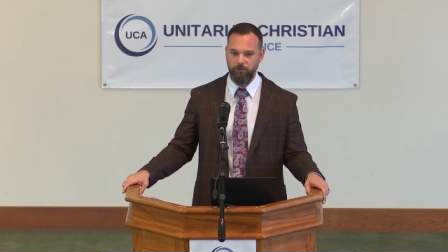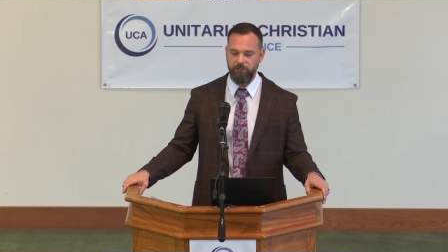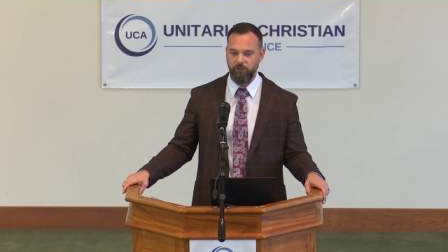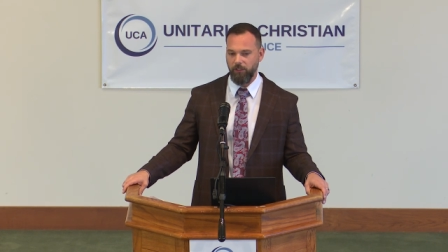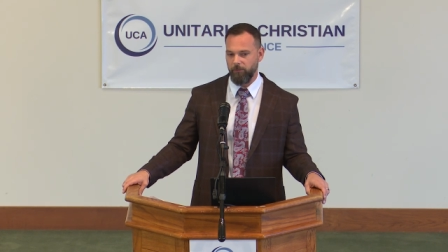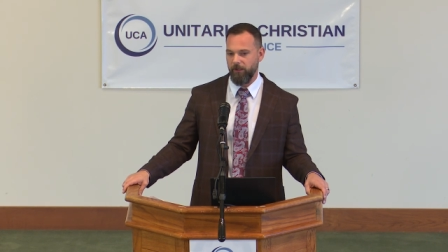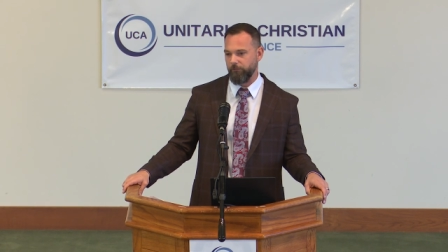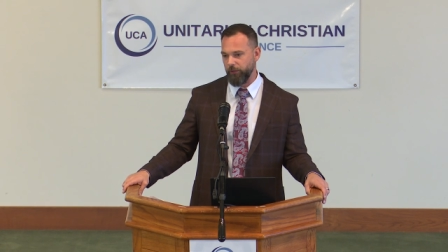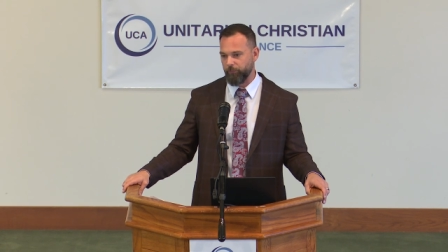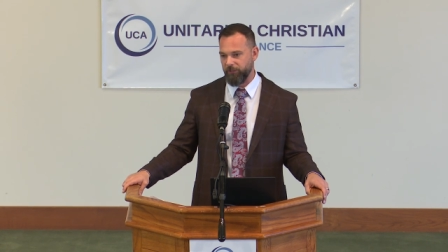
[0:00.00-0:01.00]
he's talking
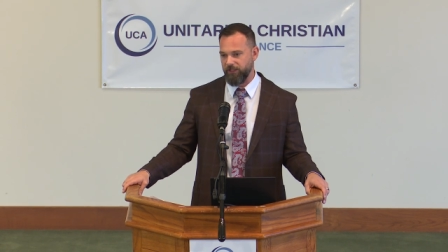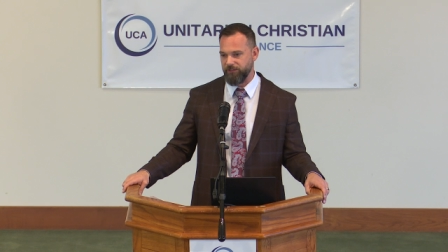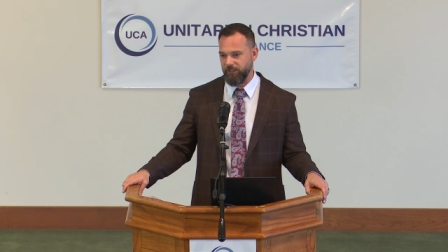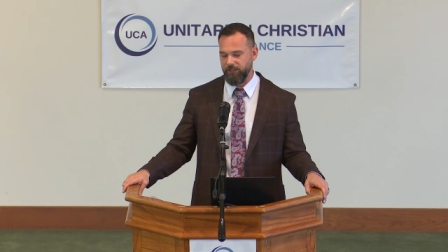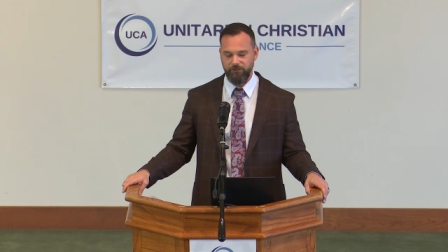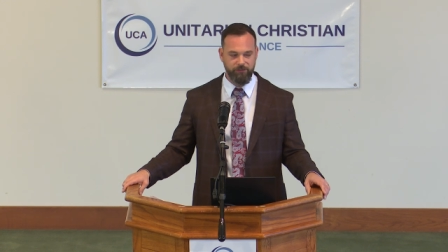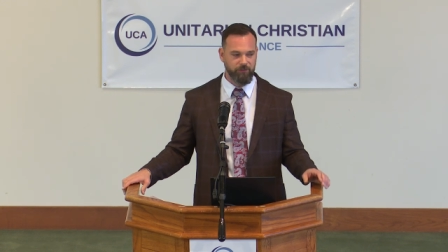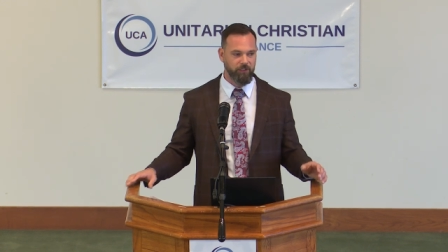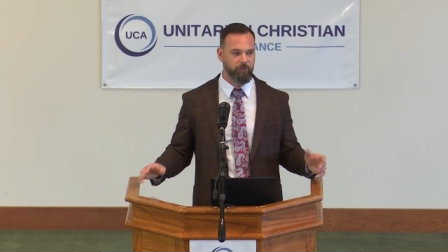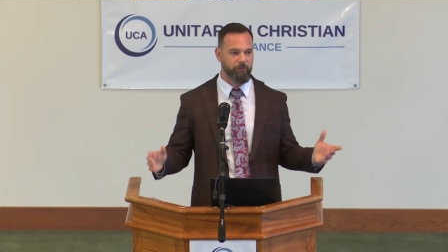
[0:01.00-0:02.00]
about real presence or he's
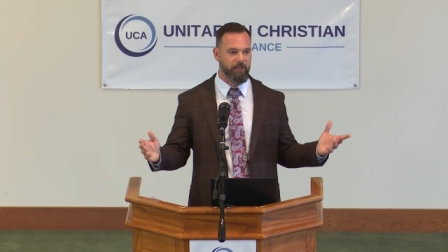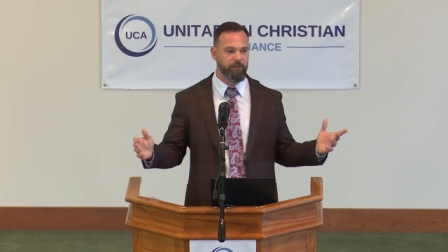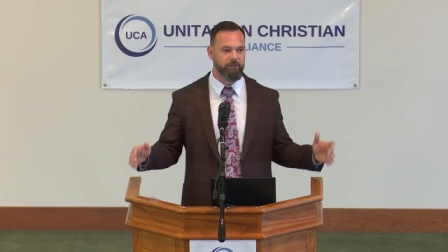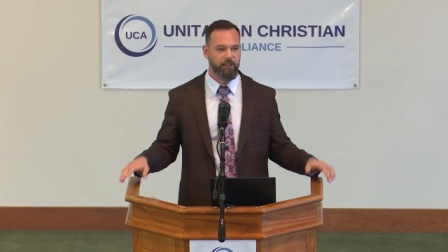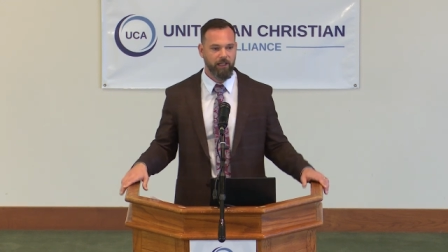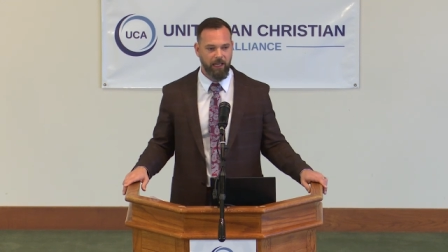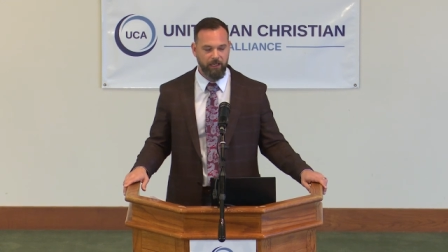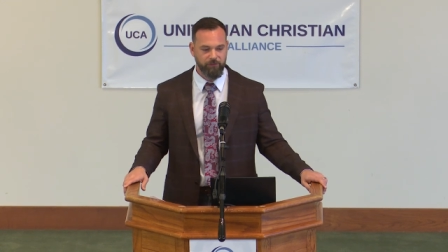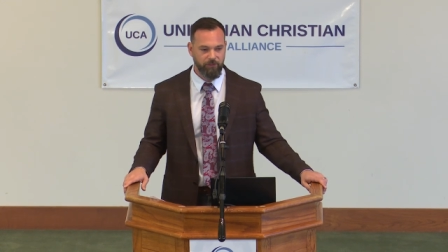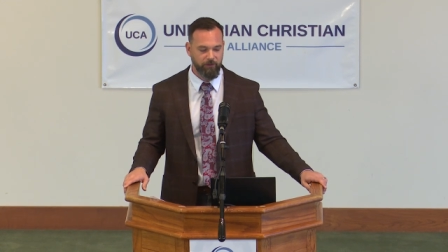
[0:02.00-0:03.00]
talking about actual,